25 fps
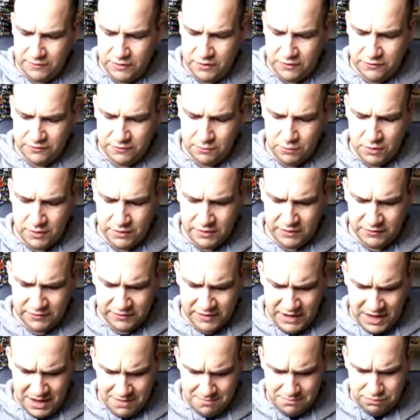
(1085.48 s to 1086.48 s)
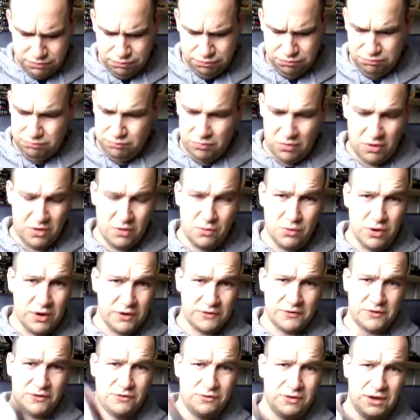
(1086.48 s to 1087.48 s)
version one this time.
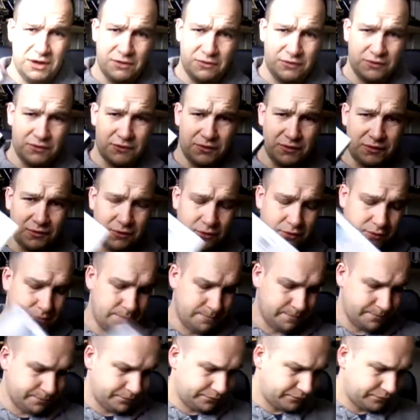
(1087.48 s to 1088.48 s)
Works a treat just as good.